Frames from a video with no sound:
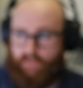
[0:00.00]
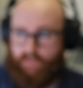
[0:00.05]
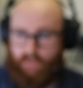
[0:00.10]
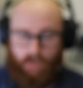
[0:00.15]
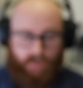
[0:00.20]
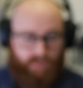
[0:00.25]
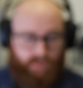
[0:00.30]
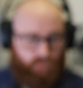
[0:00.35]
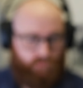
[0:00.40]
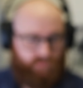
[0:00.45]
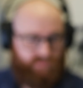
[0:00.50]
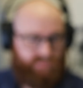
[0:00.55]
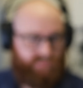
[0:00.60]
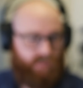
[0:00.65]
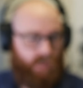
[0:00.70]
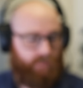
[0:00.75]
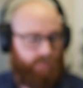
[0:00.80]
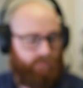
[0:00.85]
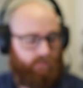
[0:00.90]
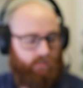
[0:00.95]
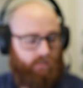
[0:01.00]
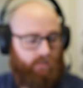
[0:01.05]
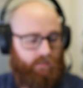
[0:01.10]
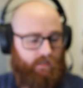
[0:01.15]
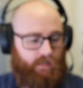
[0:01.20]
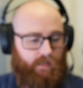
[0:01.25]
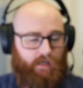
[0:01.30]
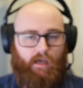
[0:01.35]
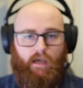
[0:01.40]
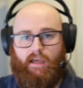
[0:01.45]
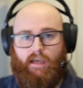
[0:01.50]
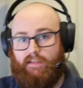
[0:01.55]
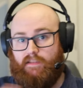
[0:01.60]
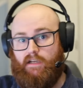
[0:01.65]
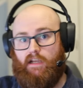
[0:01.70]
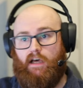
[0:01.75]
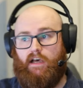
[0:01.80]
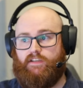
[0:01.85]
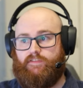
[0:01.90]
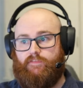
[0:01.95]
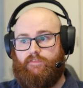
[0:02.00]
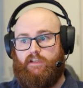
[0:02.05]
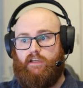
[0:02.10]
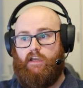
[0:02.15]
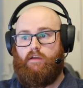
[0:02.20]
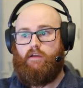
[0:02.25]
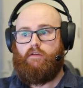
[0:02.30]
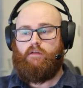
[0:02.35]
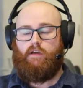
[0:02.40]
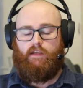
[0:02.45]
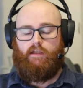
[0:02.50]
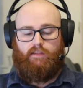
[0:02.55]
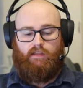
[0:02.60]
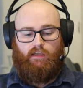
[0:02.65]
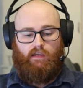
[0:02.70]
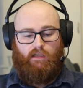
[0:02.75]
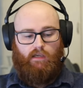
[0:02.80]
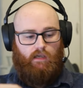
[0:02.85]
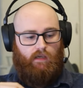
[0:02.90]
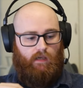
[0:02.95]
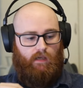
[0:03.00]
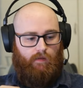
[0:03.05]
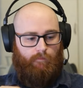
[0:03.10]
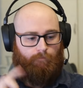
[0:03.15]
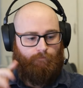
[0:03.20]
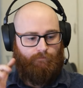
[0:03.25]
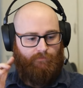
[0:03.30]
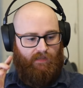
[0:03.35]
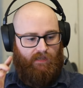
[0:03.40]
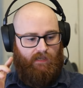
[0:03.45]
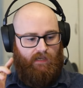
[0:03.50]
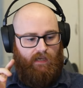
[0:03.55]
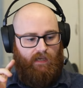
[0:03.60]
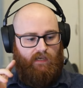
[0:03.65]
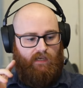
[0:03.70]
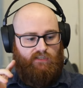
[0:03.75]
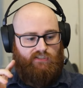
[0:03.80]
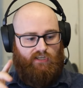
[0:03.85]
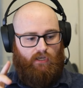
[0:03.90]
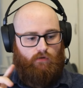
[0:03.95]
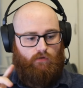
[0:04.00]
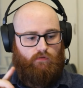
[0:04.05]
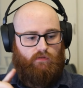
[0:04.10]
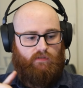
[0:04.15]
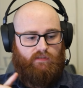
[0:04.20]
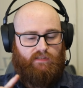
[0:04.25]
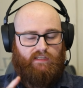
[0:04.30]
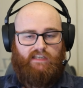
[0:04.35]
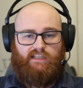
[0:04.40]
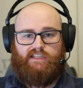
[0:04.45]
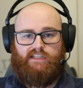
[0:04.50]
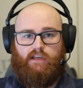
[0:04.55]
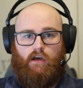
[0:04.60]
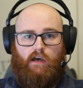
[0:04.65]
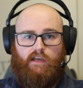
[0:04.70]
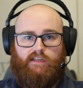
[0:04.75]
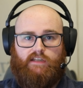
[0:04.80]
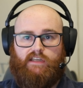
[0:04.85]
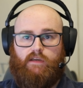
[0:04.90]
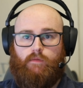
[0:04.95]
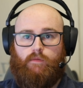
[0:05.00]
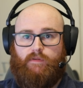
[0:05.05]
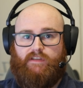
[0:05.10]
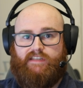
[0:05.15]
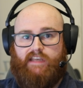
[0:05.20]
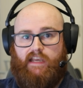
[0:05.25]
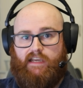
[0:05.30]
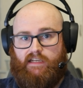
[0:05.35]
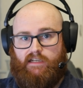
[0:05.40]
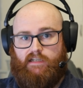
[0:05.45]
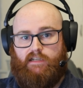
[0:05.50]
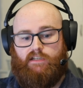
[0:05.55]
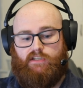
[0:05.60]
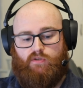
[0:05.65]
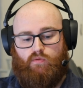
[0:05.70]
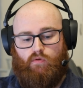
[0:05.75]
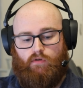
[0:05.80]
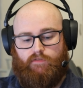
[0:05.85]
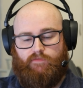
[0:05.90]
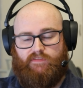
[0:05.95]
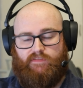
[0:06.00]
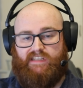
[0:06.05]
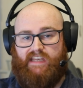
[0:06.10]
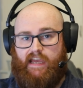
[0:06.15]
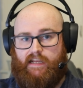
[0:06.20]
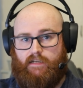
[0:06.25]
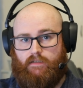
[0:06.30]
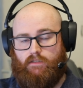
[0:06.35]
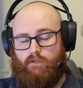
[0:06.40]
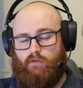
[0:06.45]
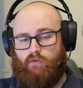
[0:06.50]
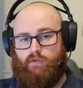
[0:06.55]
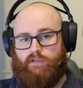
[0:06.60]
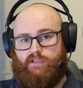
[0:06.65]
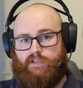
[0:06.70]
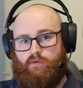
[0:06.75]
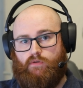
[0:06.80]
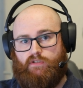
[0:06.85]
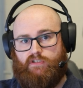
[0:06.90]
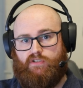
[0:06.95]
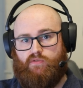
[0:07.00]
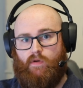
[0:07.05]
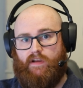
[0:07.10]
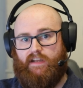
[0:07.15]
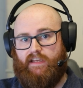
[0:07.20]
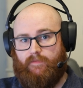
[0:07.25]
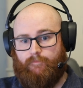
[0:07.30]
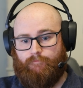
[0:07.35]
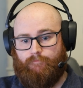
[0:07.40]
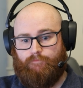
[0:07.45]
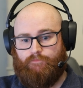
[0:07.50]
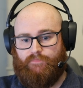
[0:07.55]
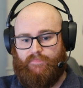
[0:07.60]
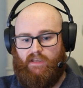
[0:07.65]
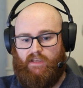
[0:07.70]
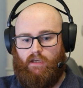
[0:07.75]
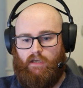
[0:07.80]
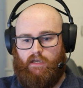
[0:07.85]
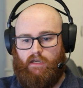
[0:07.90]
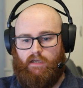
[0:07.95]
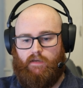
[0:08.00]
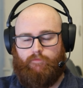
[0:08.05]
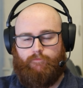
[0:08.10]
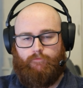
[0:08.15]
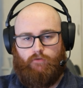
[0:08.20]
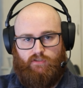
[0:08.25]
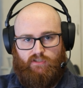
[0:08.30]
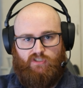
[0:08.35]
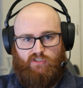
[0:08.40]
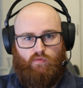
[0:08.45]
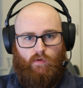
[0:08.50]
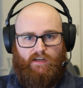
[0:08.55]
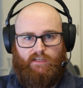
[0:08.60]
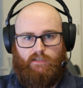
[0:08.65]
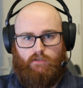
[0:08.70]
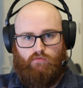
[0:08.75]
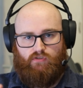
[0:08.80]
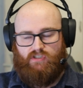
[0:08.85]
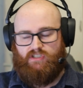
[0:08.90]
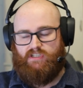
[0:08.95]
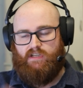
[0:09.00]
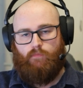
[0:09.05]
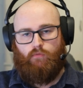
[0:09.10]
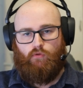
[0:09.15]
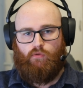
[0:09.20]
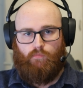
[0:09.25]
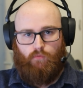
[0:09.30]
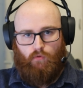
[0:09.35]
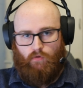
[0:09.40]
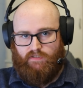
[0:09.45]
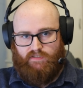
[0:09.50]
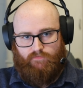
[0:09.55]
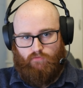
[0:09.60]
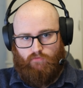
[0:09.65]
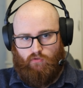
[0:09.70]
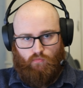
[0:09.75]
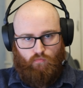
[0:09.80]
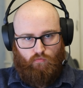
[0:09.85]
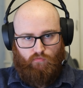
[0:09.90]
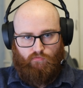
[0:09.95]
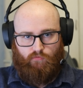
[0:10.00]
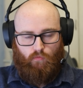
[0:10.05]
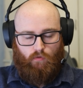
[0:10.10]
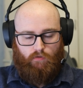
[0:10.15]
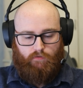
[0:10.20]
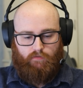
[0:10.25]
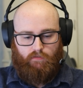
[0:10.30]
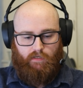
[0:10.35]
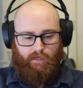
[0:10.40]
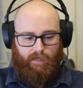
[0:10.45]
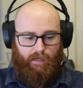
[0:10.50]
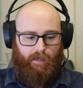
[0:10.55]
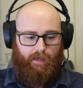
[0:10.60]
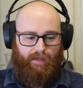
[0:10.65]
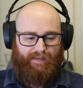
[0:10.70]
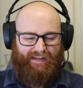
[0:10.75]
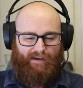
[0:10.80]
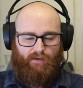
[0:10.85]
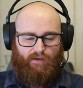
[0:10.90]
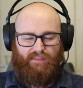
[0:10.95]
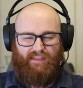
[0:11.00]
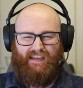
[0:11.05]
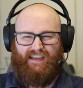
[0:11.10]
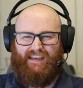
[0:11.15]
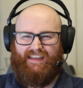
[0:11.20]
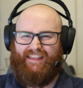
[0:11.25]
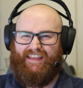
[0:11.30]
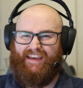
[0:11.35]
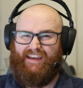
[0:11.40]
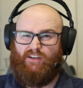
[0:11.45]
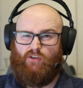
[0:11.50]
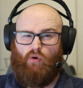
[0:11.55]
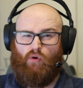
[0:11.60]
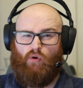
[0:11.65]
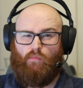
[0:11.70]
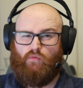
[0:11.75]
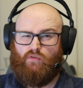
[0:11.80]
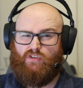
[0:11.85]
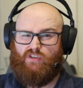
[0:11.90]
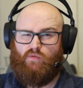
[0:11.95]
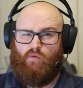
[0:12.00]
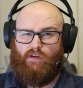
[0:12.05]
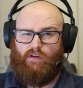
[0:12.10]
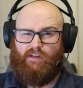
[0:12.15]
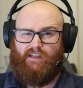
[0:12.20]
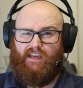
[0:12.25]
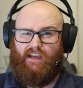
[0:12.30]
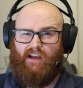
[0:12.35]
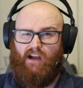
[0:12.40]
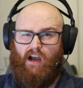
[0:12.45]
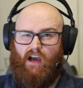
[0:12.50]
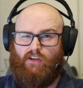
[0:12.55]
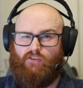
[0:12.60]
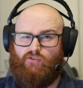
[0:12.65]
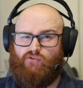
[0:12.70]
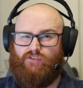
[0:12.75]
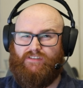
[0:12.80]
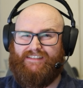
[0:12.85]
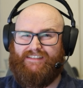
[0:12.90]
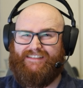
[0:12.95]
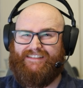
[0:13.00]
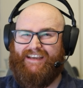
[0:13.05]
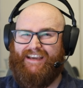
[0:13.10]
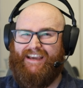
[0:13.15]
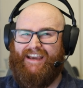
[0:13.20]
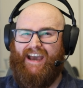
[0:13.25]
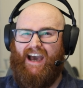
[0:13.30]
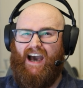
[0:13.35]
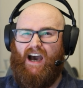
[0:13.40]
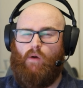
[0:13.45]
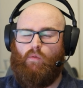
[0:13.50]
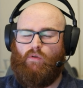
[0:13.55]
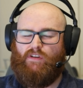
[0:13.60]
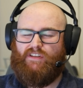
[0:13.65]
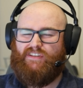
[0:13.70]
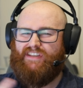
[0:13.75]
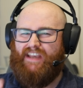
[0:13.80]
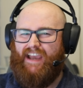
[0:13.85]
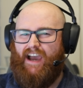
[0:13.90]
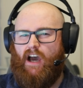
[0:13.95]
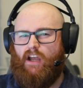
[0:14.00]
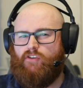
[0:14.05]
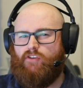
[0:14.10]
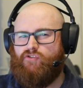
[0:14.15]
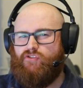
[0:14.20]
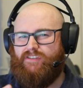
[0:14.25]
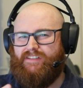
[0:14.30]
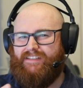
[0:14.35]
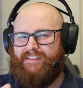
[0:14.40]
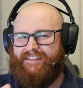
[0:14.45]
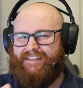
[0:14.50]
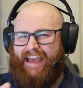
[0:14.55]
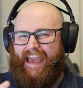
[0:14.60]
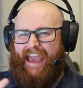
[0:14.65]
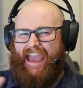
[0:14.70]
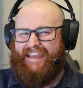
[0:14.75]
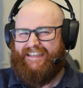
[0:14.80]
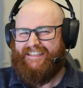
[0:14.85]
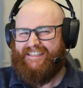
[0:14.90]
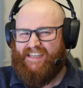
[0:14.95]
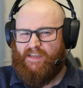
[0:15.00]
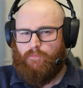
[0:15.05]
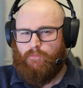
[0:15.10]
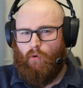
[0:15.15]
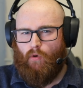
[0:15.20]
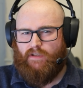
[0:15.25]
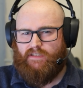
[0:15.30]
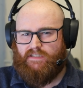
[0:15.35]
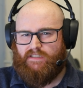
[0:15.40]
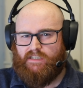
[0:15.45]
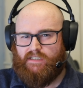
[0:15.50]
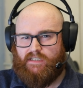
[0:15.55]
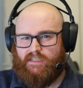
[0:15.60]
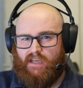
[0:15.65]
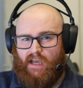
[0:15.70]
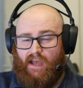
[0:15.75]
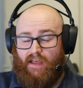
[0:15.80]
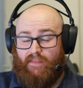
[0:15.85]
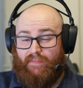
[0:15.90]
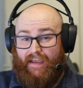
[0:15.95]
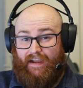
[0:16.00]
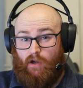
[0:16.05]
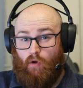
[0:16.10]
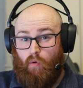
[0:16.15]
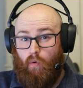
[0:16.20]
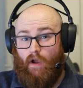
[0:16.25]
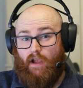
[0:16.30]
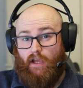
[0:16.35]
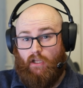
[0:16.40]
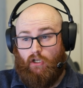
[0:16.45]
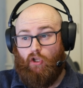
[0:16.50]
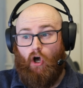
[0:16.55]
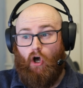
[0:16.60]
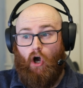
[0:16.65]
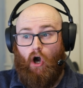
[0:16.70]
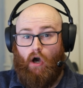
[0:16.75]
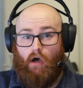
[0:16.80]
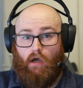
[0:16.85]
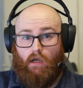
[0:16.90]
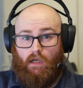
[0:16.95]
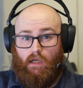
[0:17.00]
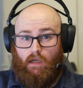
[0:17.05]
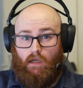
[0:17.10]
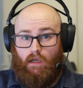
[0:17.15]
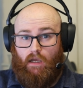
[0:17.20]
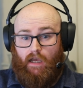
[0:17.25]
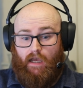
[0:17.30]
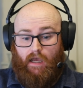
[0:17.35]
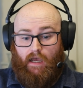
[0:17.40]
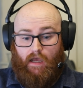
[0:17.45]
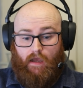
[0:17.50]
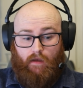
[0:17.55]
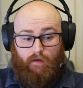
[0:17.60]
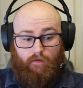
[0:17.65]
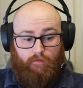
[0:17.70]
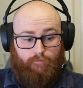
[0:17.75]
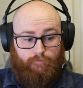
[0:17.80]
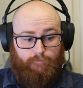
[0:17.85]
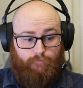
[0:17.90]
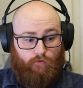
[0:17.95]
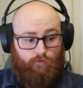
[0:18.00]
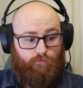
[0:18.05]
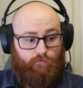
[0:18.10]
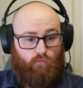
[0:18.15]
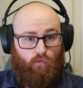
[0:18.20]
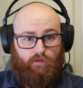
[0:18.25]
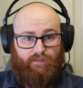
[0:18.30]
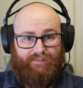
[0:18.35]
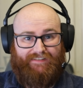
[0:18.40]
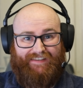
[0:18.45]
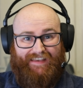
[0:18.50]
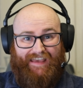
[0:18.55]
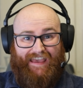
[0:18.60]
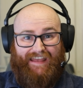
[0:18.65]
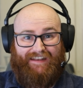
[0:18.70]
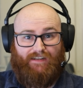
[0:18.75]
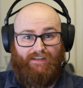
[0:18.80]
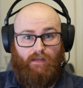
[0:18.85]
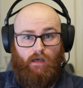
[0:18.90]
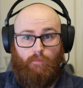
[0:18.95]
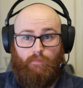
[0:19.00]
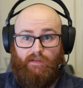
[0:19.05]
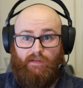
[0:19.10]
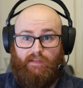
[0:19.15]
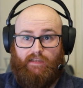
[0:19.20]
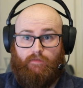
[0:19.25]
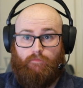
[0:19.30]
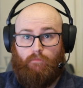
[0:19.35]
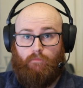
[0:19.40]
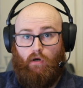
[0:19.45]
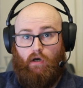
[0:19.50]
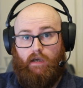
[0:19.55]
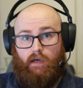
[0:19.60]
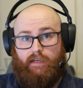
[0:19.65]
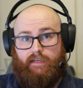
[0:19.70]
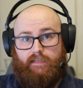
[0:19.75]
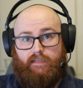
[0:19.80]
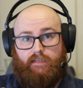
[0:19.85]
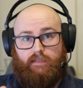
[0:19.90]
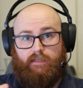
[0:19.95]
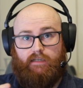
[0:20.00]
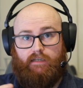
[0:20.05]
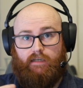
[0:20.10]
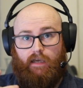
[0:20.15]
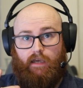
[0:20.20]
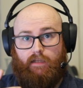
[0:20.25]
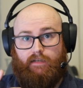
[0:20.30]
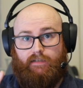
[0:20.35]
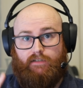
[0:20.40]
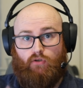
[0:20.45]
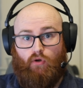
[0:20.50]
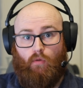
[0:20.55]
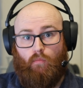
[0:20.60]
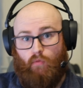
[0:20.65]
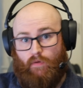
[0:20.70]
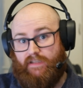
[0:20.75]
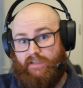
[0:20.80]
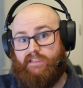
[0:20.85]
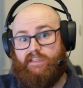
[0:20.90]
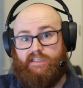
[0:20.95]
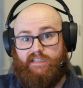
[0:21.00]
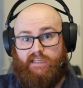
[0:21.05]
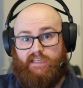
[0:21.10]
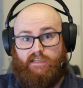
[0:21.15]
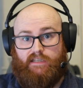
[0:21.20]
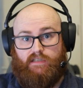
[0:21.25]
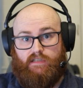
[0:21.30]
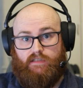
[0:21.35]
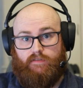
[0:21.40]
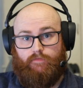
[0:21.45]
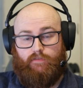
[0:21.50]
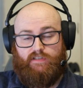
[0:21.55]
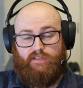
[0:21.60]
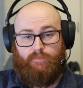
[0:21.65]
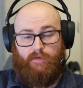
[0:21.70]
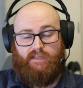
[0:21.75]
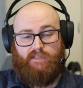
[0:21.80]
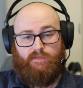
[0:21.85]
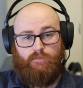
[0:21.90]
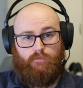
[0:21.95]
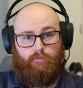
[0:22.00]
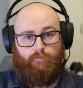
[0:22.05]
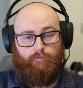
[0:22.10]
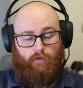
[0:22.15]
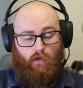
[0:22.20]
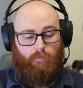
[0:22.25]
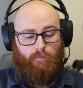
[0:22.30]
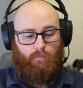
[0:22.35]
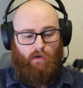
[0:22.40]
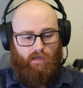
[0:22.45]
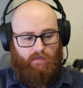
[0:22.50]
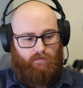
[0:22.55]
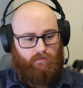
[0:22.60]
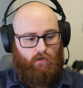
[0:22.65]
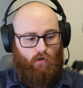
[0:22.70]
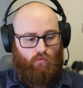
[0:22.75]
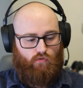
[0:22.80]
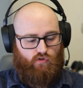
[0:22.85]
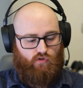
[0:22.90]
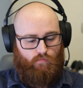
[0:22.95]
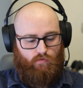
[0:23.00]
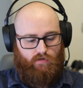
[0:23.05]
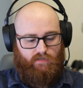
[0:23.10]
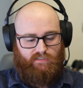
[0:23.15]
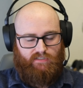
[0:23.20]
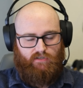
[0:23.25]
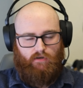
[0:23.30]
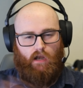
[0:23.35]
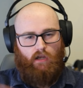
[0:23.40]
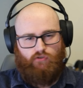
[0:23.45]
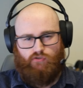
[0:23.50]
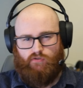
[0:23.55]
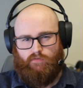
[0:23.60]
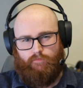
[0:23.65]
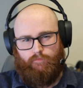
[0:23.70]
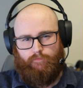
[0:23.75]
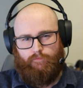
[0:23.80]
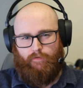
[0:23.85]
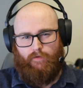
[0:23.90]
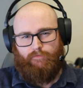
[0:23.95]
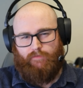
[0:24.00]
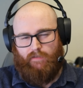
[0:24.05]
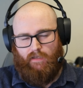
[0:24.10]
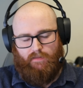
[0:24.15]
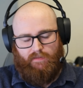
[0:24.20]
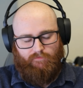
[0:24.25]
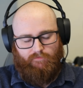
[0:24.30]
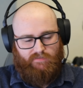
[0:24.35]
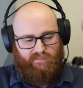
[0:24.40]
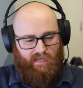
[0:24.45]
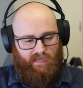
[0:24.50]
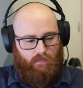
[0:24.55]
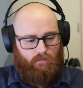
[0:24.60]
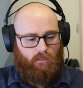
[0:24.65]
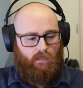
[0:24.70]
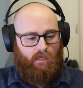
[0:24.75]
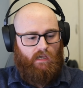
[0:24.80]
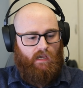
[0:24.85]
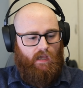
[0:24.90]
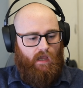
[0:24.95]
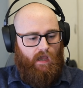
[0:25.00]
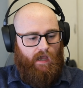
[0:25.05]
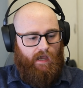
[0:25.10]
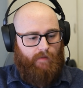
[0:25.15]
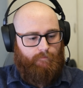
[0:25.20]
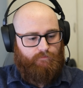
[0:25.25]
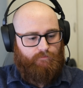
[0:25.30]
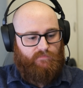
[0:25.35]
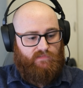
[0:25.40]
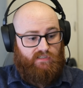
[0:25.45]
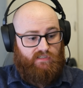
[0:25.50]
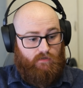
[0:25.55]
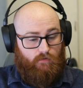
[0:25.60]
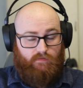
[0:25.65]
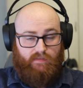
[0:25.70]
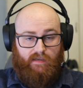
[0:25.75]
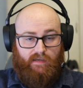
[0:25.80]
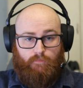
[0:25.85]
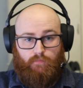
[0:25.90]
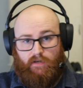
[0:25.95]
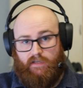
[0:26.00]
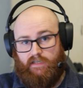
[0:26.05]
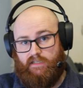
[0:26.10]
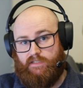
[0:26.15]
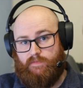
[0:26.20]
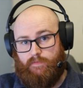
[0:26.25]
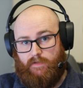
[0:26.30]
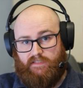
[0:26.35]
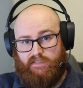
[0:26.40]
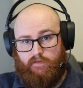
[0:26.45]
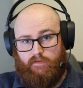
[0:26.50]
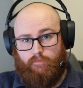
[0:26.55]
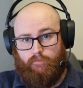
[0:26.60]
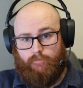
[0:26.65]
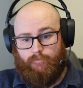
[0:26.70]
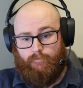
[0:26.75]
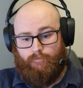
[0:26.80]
guy that was done in the last video, I think. So these guys could be taken in a squad of 10 or a squad of 20. For the 20, you just double the points of a normal squad. Now, I think their normal squad are 100. I want to say 180 points. They're quite a lot for a squad of 10. I believe my normal intercessors for my Ultramarines are 150. I think for 10. So they're pretty expensive.